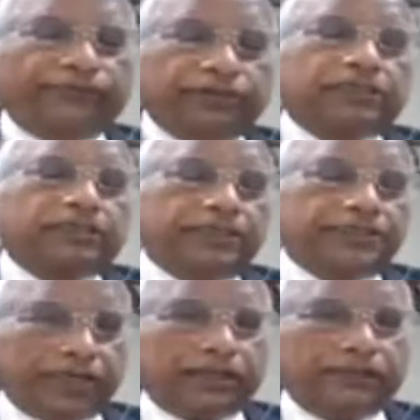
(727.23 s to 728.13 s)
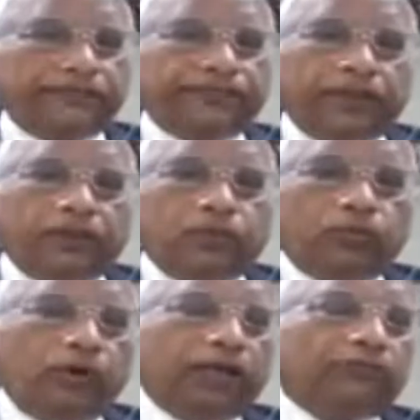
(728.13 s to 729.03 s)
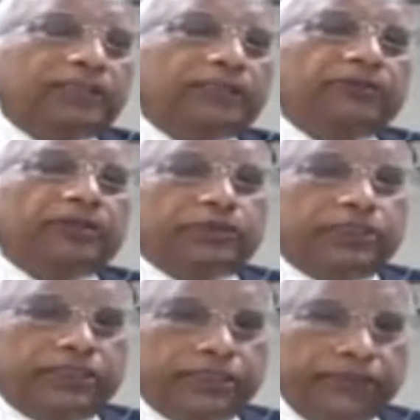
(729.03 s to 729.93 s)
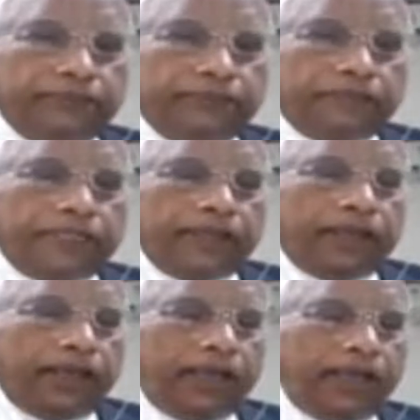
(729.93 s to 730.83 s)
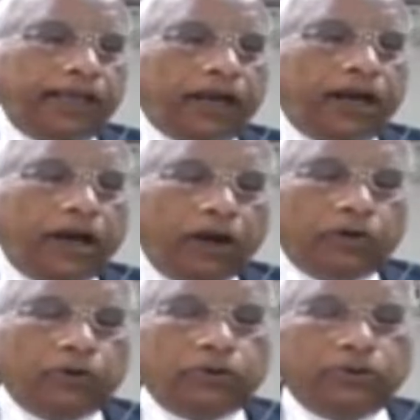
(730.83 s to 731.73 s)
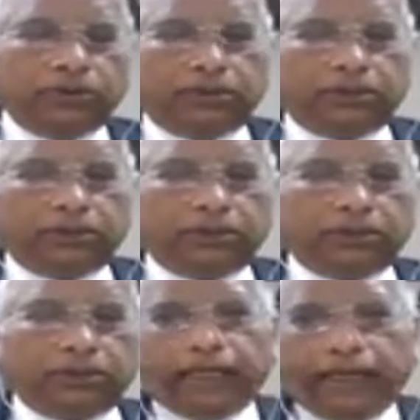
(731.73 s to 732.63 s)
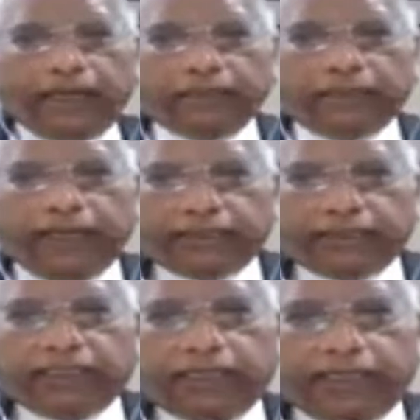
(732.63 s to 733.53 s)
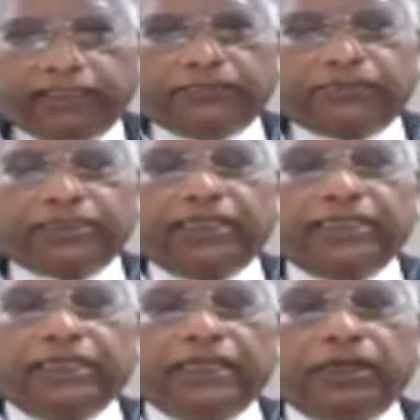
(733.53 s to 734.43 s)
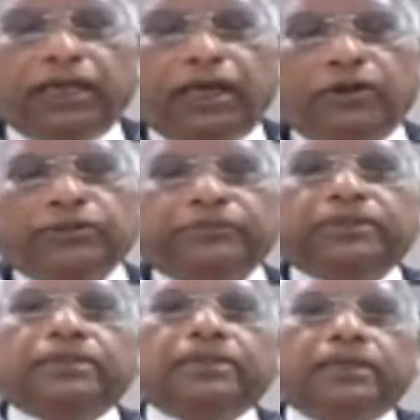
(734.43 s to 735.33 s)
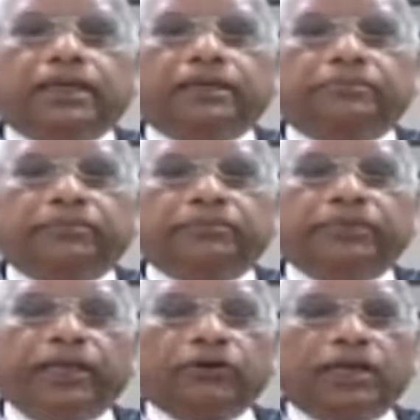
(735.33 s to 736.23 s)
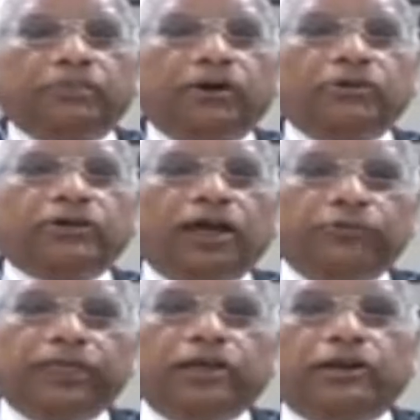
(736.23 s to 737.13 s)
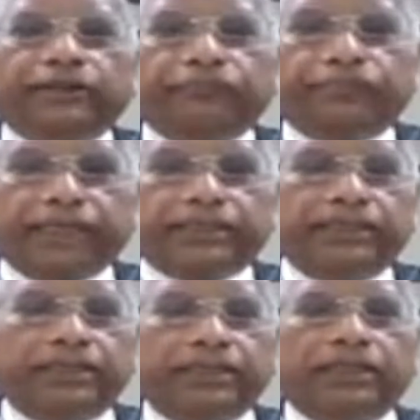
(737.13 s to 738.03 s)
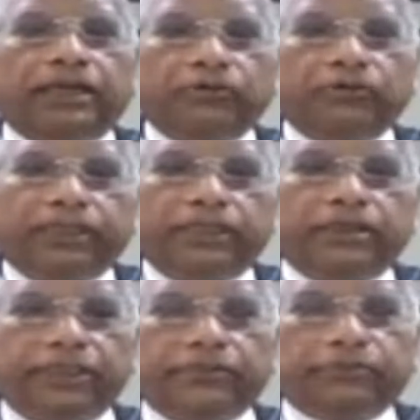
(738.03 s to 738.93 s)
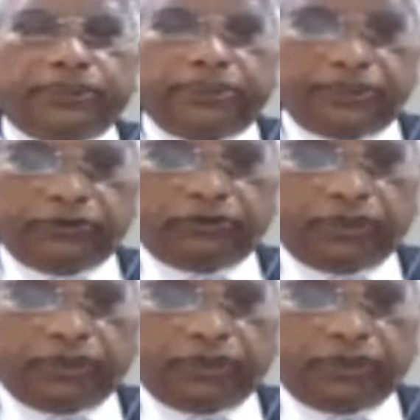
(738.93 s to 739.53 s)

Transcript: first struck, what was our position and how at the present level, how we have come out, how we got impacted, and how we are in a position